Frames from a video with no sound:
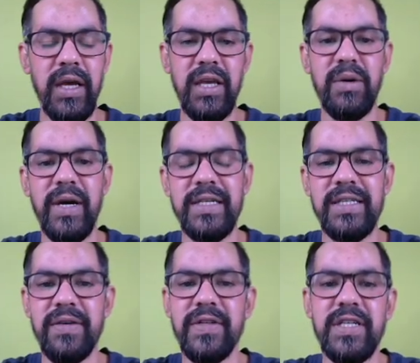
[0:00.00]

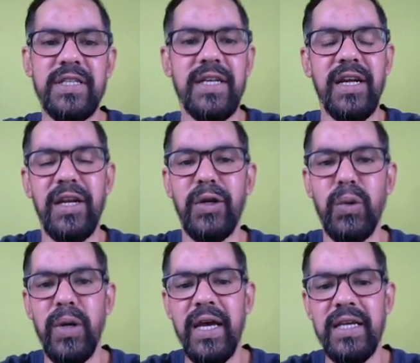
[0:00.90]
KYC, which is generally
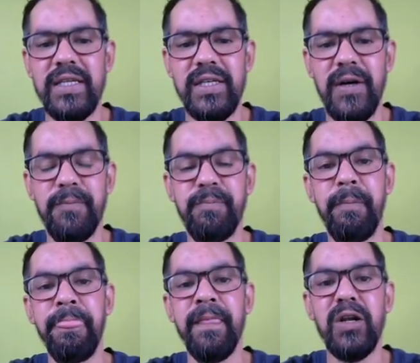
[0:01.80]
known as
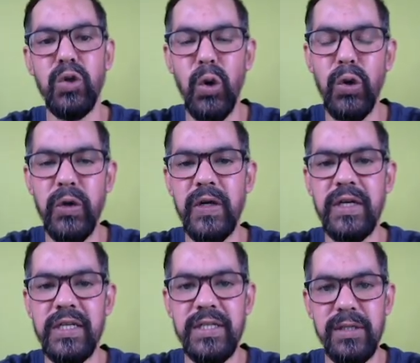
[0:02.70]
Know Your
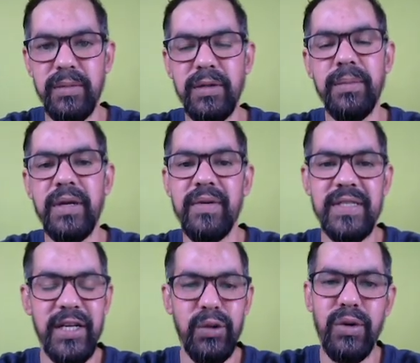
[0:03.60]
Customer.
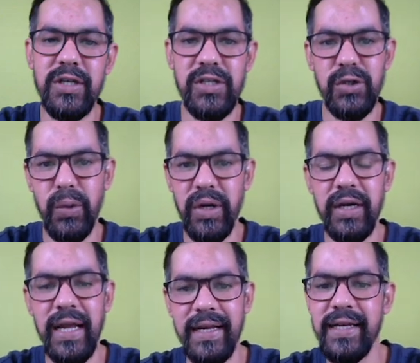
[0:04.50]
Previously, it was Know Your
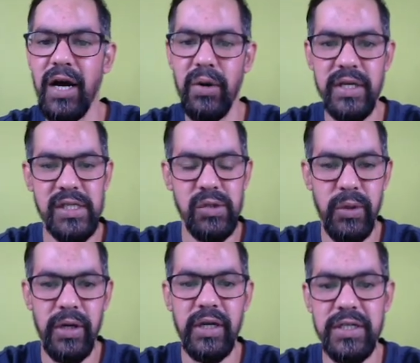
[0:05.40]
Client. Now it is Know
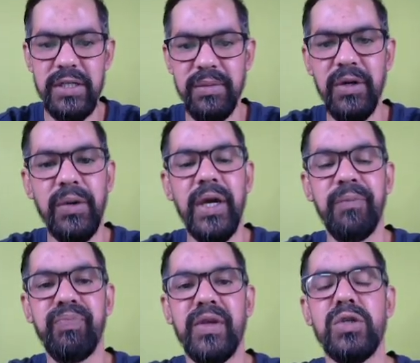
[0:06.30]
Your Customer.
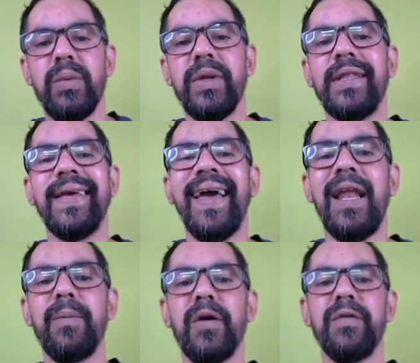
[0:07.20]
Okay. So with the
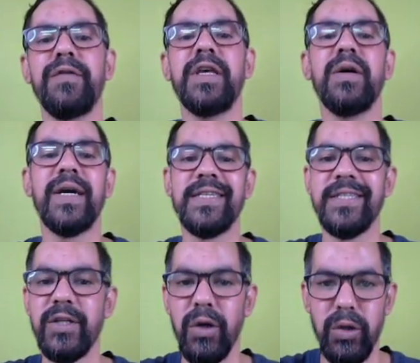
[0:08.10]
help of
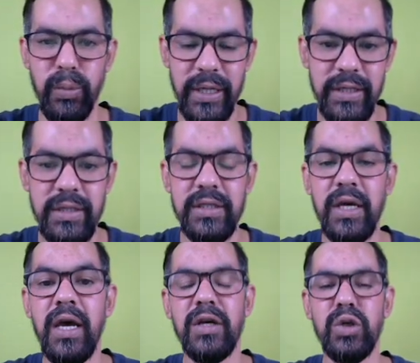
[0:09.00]
KYC document,
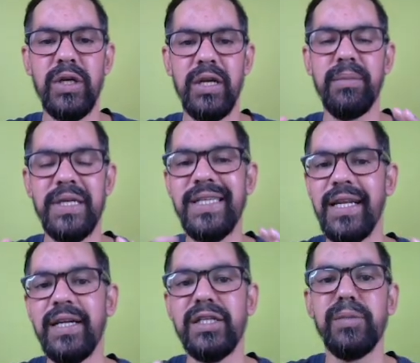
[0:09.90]
so
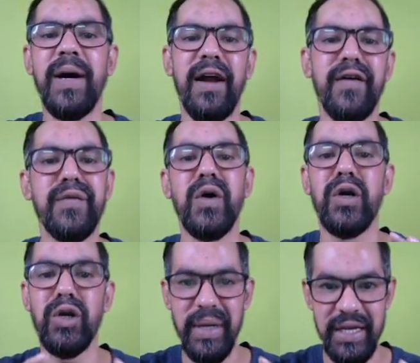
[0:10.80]
basically it is a part of
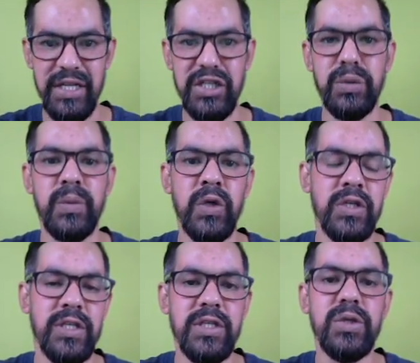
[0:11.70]
documentation
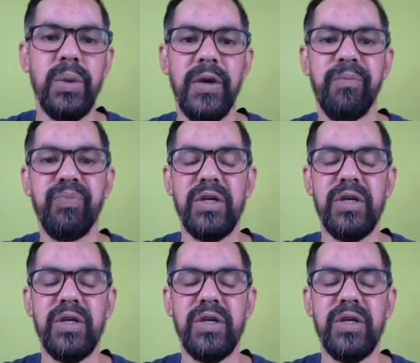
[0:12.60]
process. Okay.